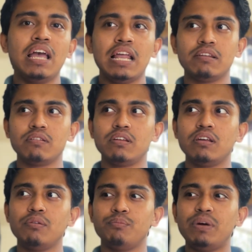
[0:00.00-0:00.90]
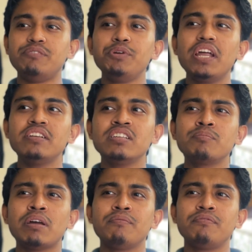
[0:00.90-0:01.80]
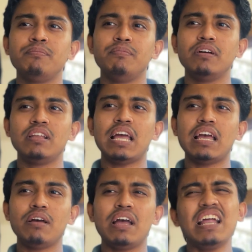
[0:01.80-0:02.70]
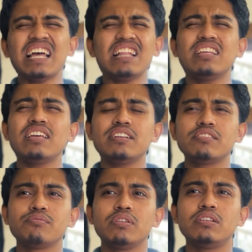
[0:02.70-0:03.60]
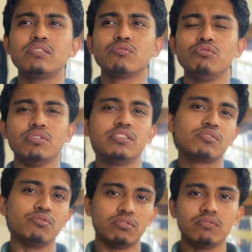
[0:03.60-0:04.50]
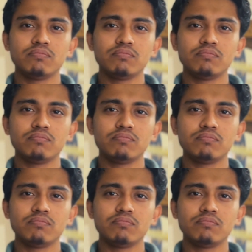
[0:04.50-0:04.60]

And by rearranging my, and I think it's good.